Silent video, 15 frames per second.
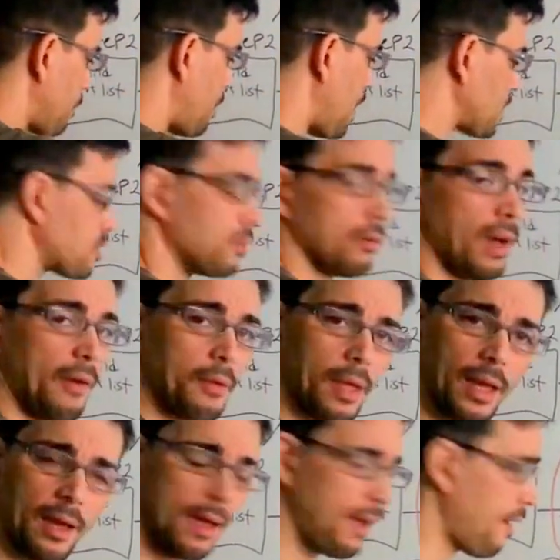the puzzle,
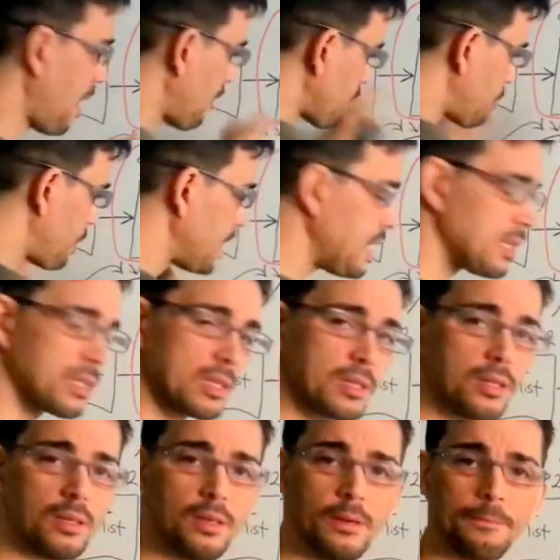every
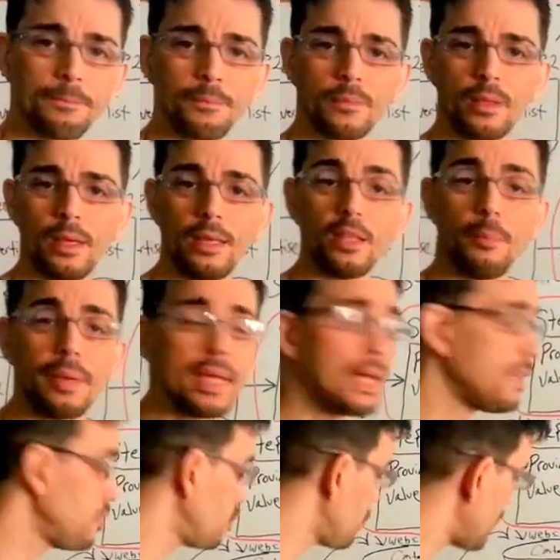piece. In the beginning,